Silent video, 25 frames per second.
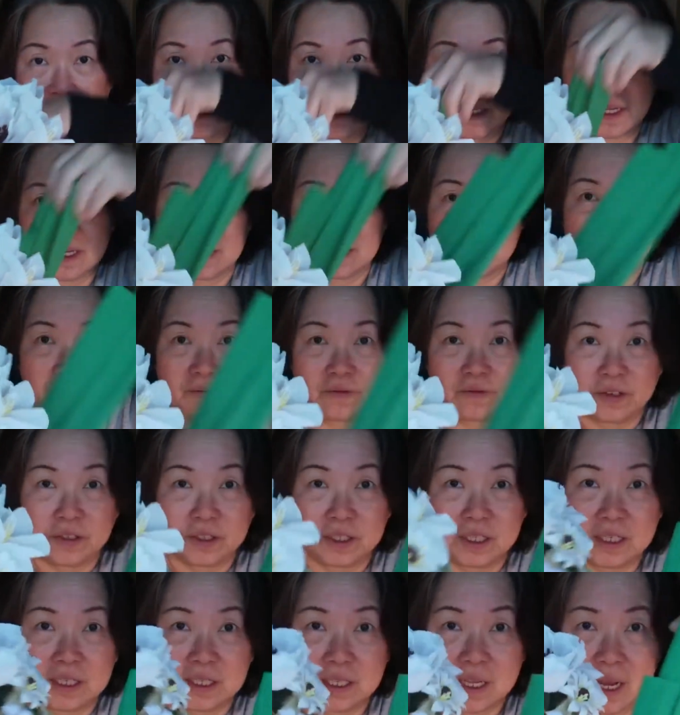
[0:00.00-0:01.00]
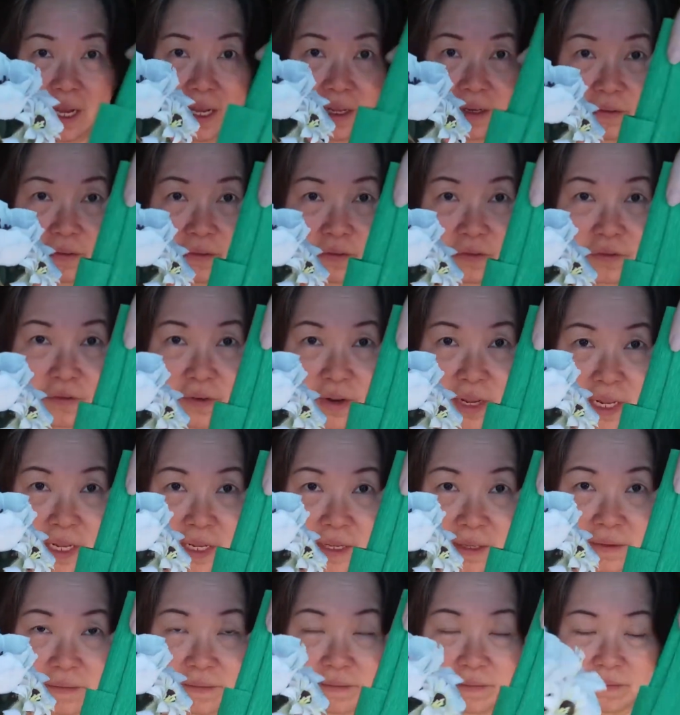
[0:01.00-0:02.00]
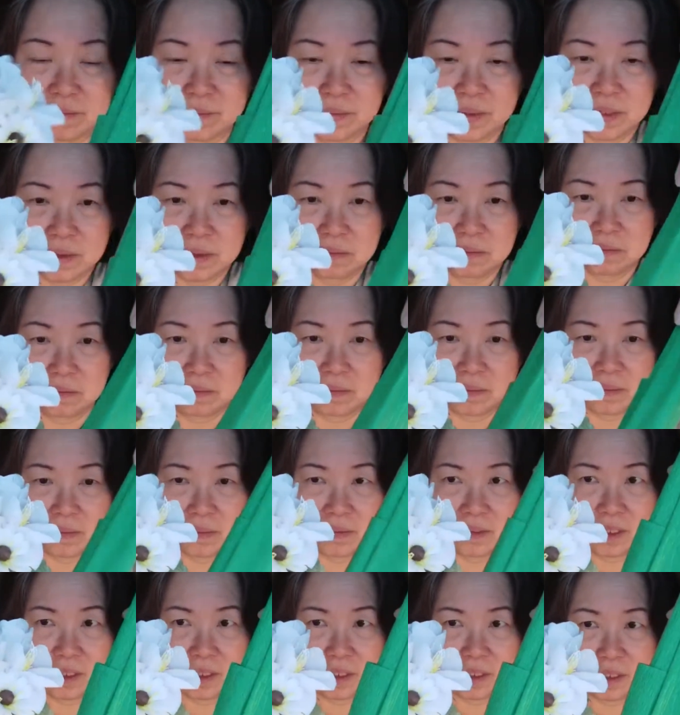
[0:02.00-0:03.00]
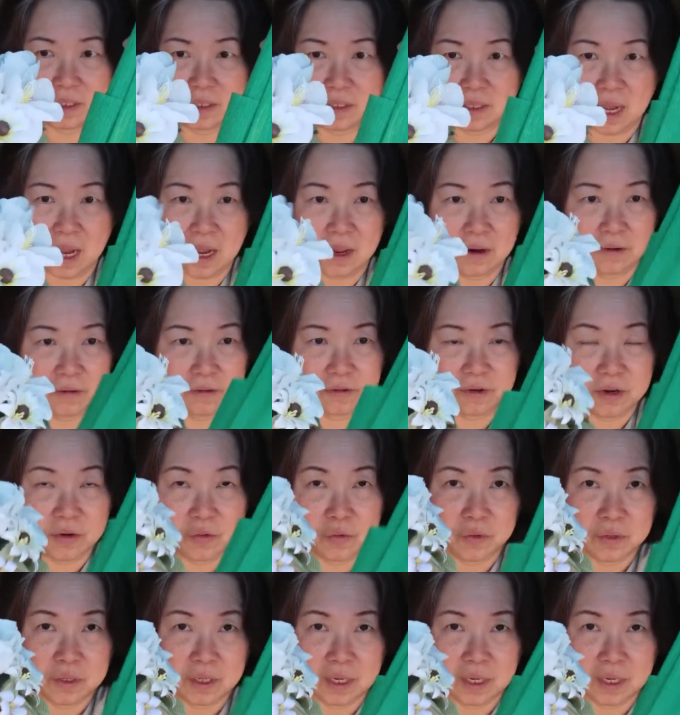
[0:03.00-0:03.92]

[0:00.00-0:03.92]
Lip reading: say for this kind of green. This kind of green will